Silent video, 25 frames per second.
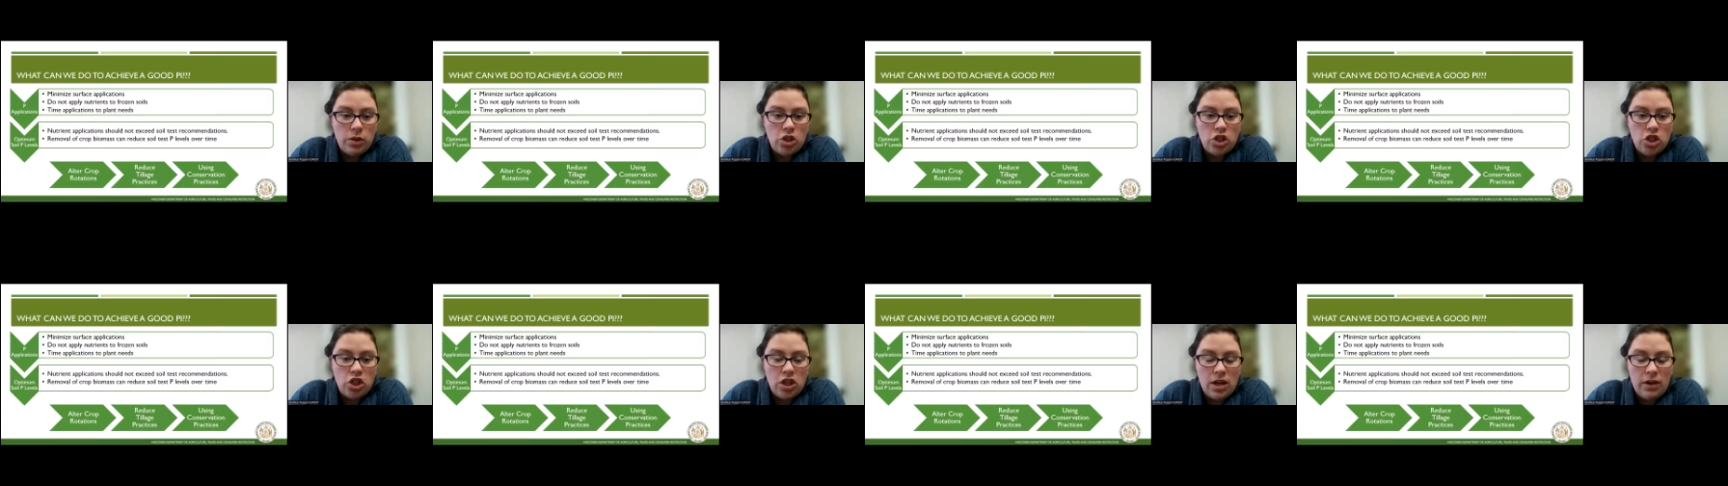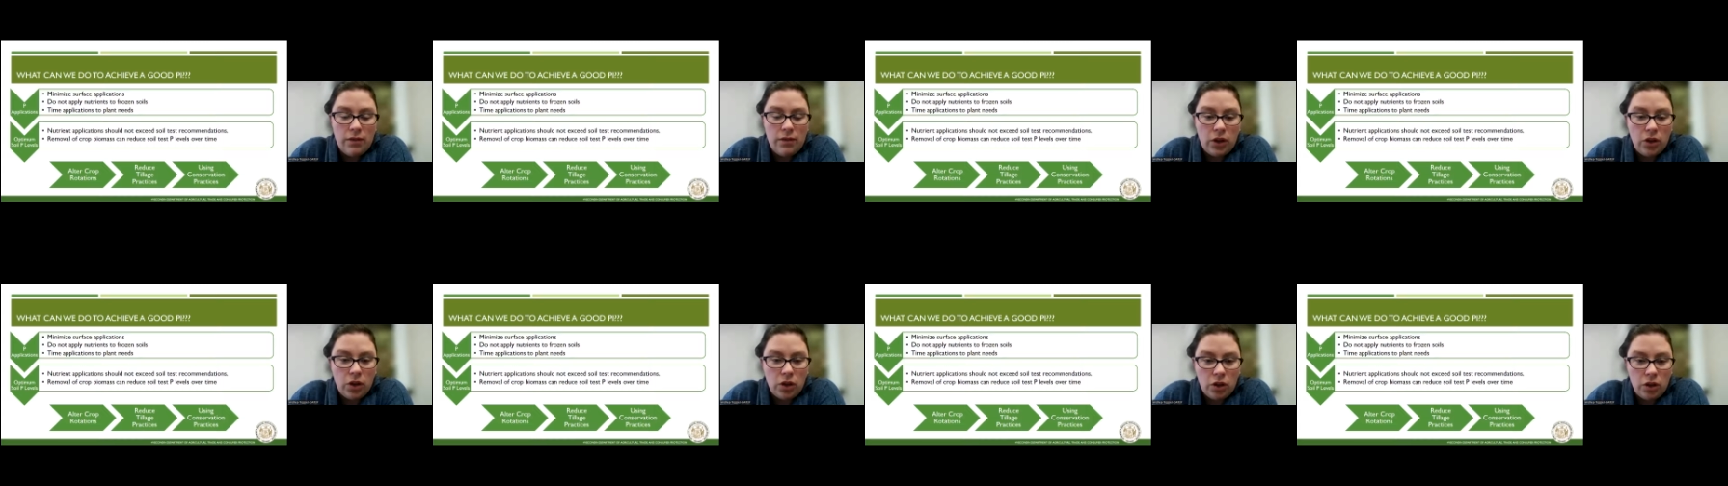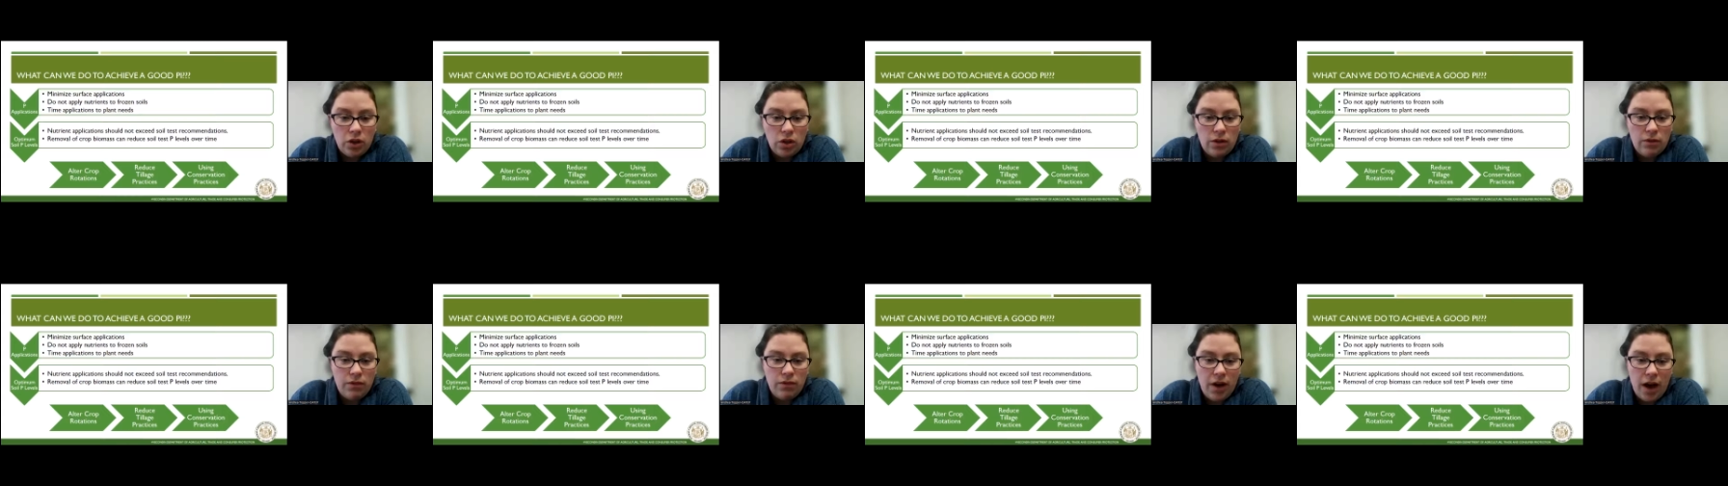achieve a
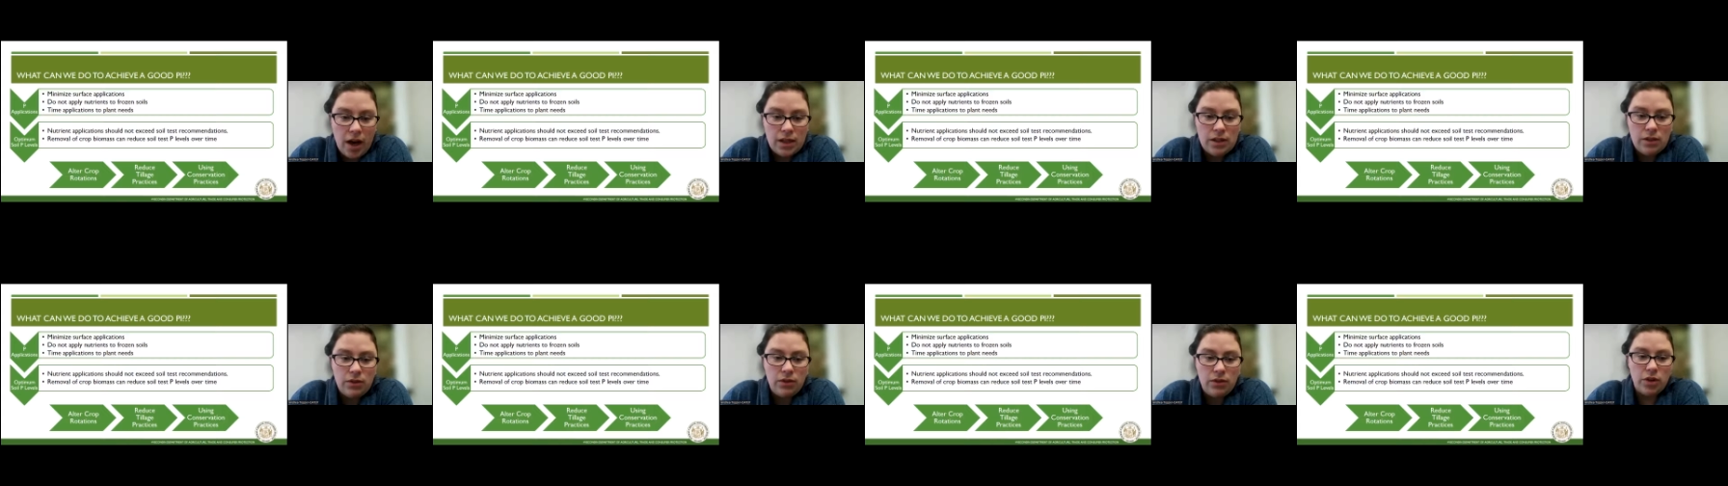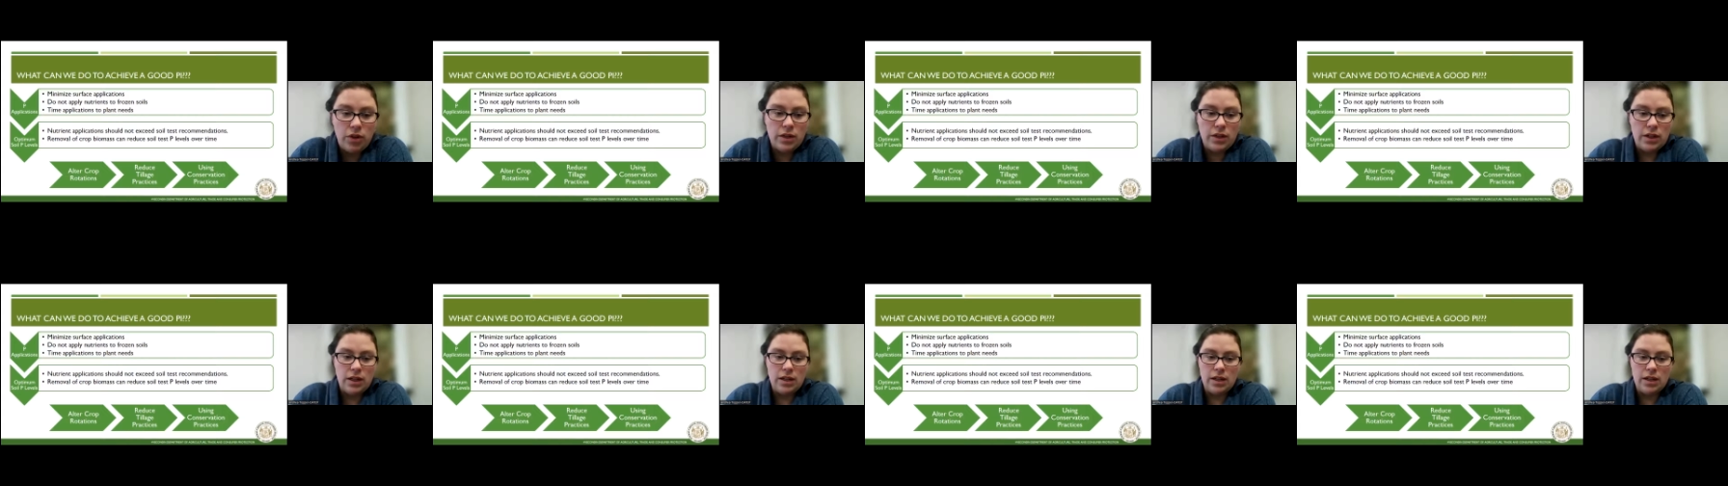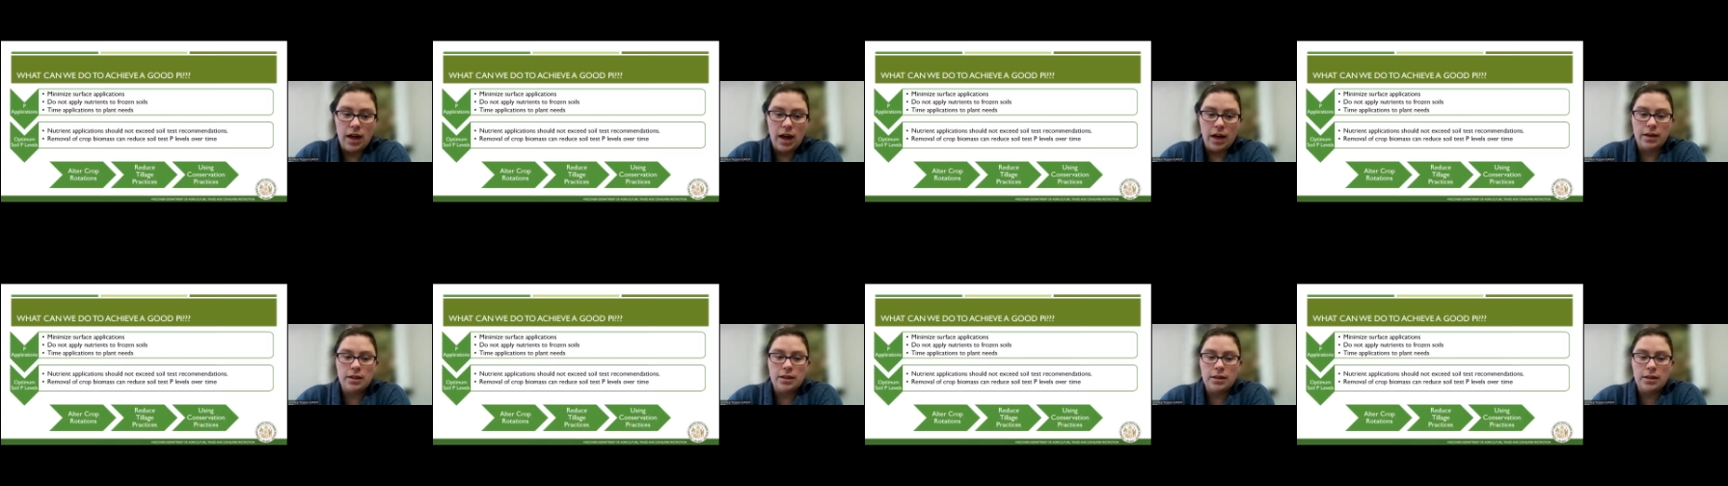good phosphorus
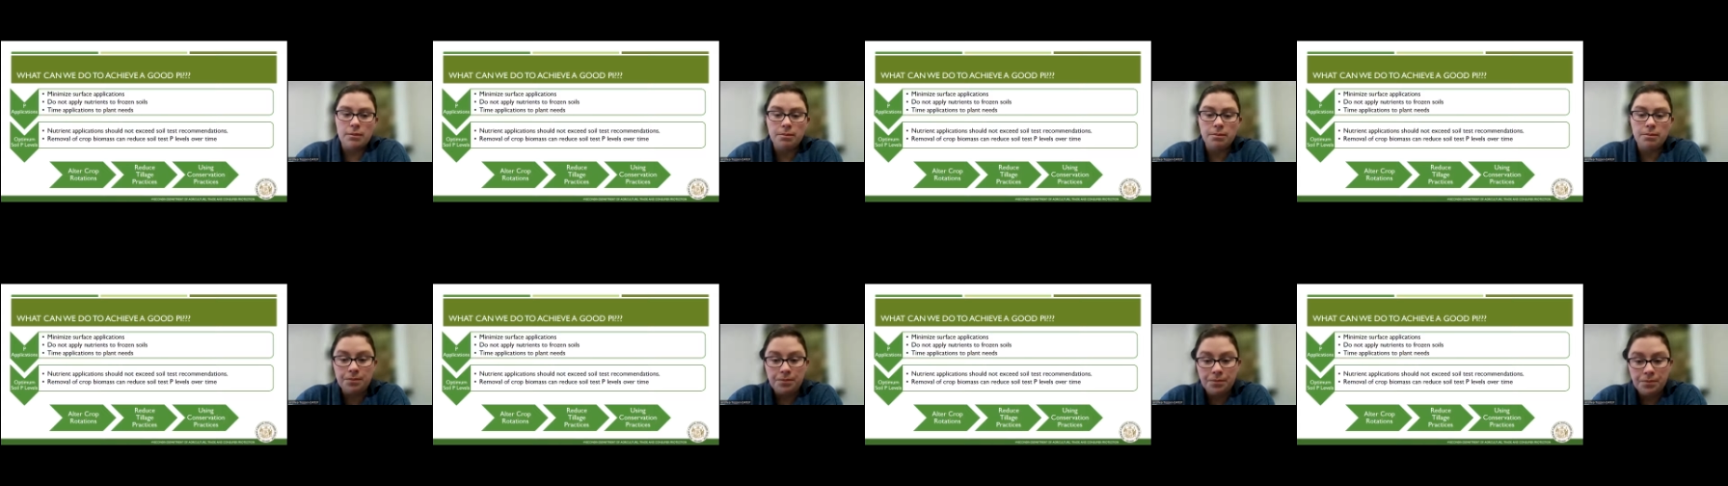index.